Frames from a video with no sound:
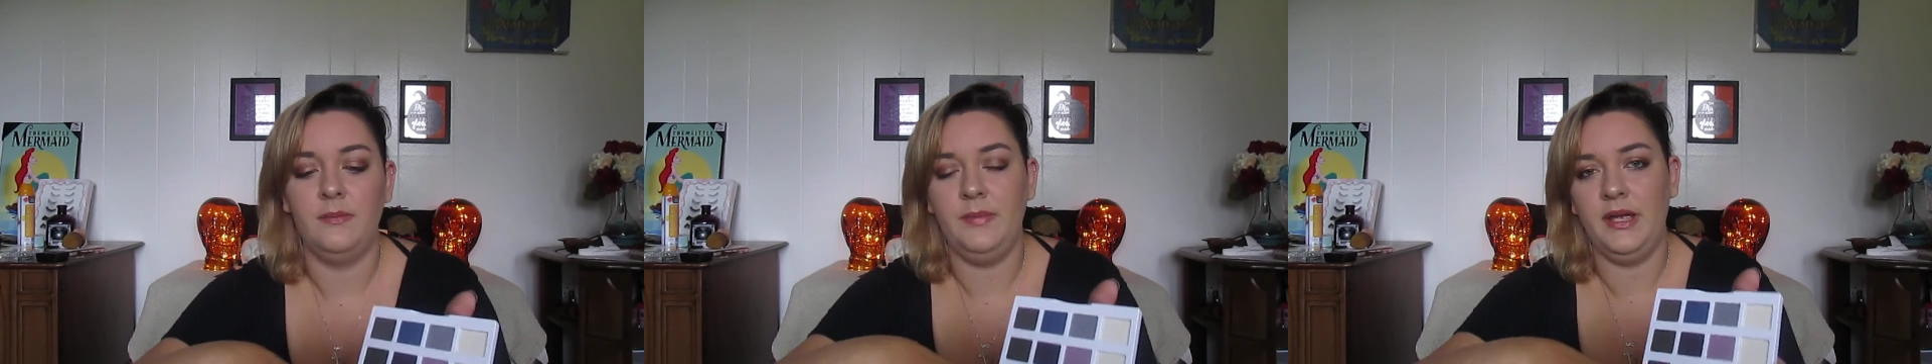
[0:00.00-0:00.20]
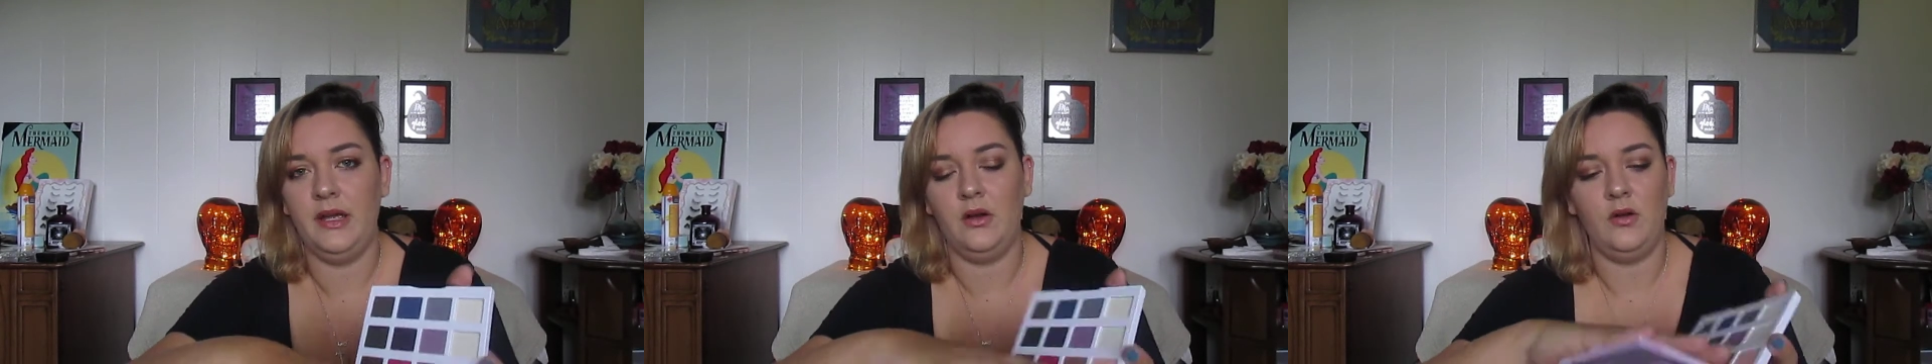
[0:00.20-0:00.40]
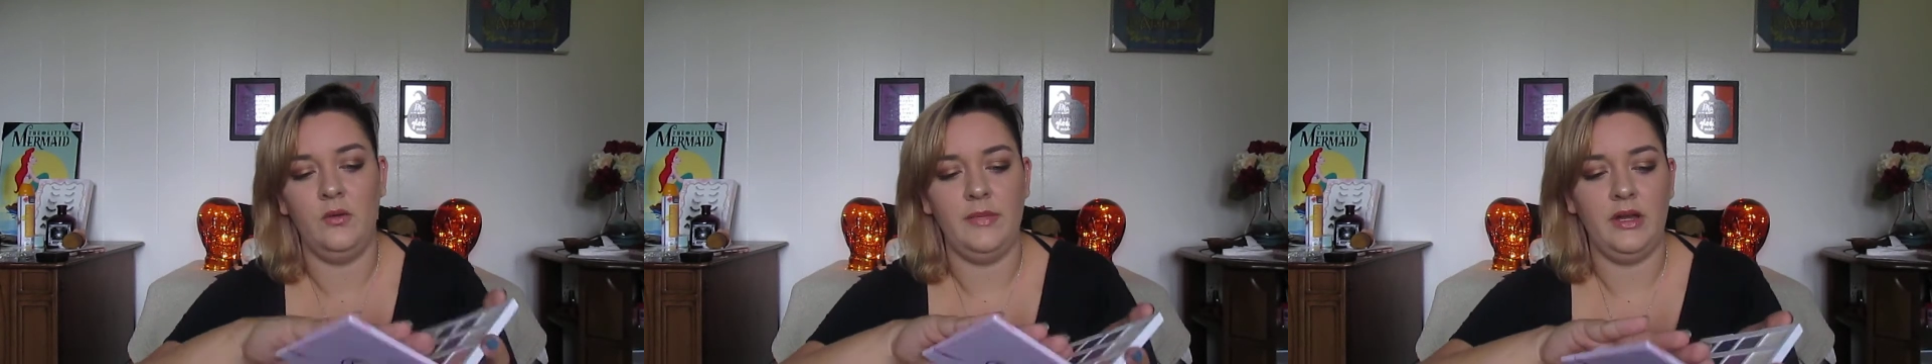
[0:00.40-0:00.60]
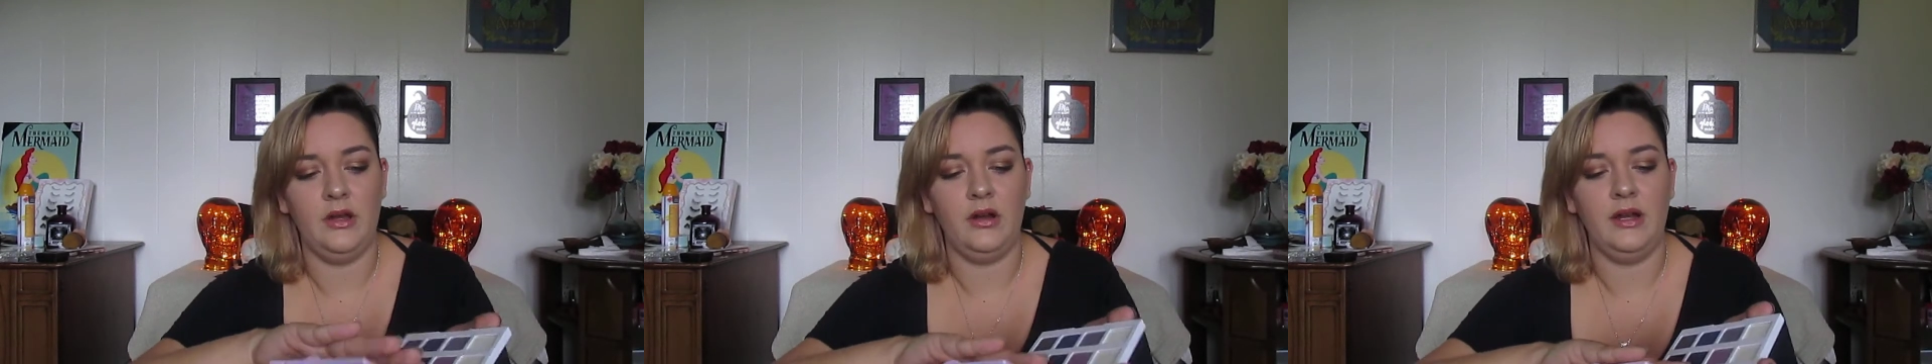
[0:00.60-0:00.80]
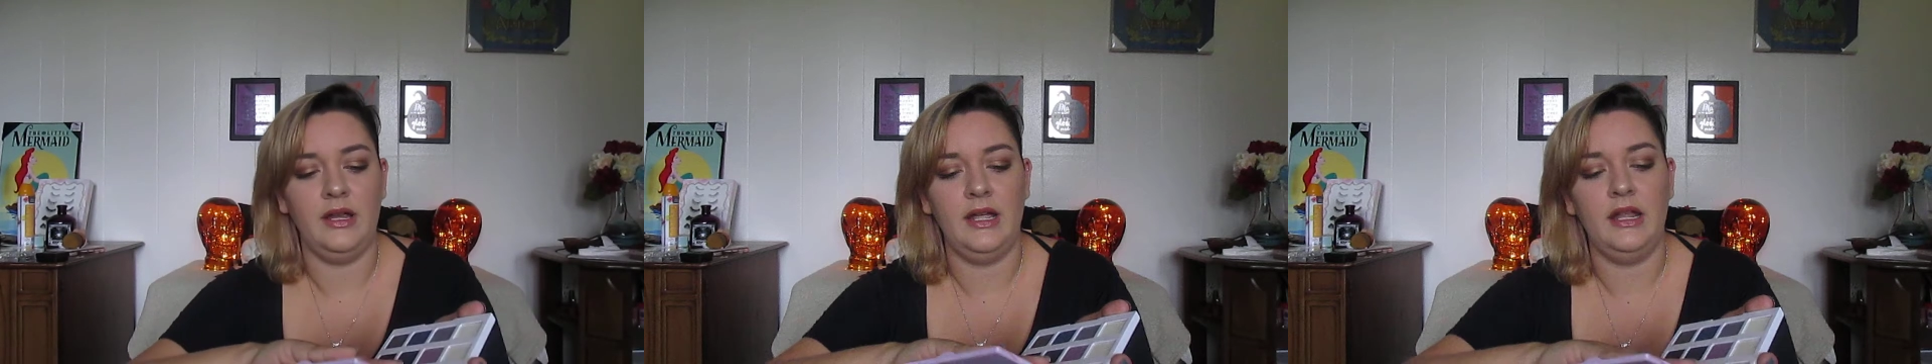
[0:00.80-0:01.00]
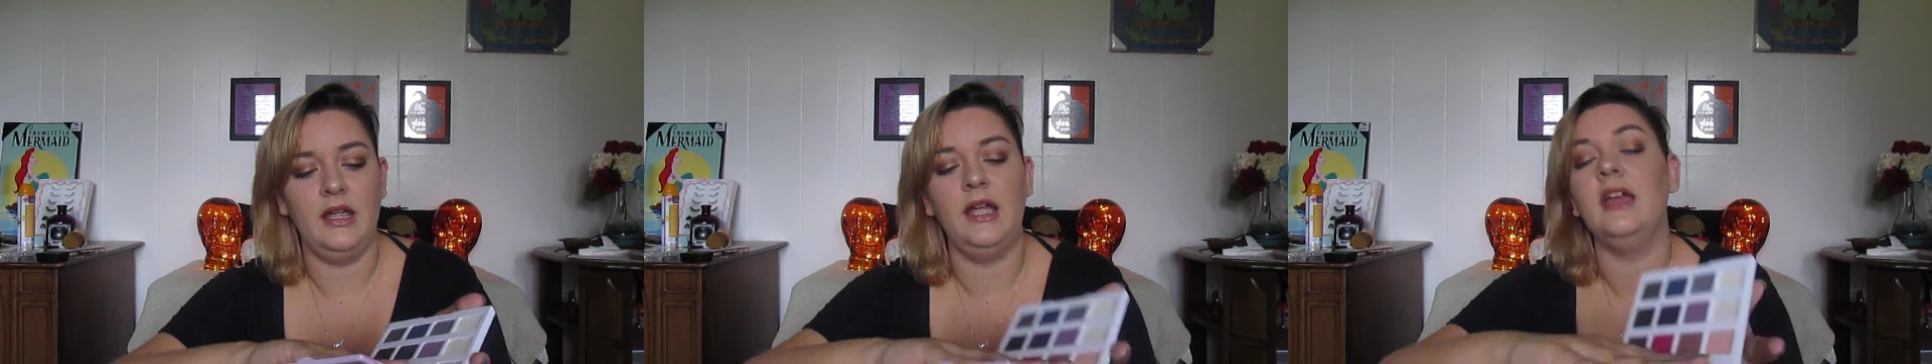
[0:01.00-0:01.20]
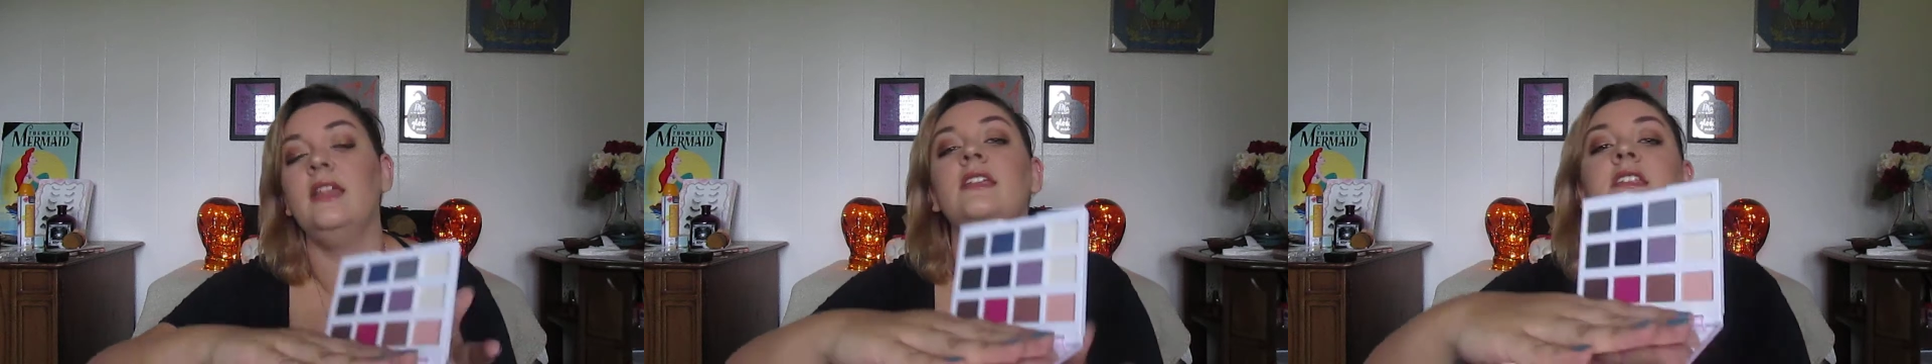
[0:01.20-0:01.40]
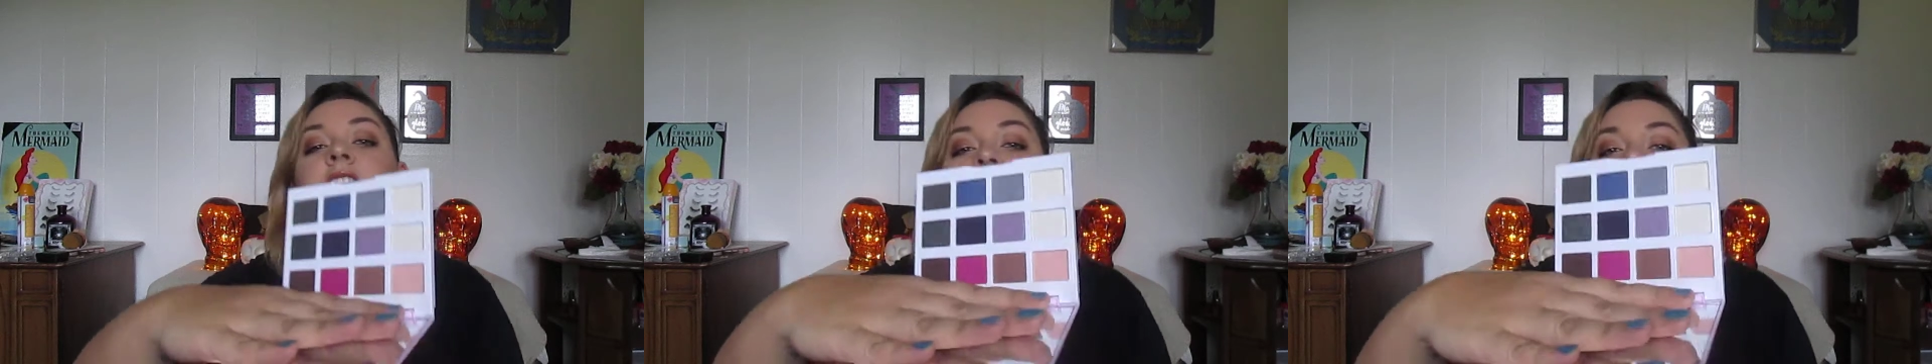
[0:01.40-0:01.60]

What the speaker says: big old mirror in it, and then the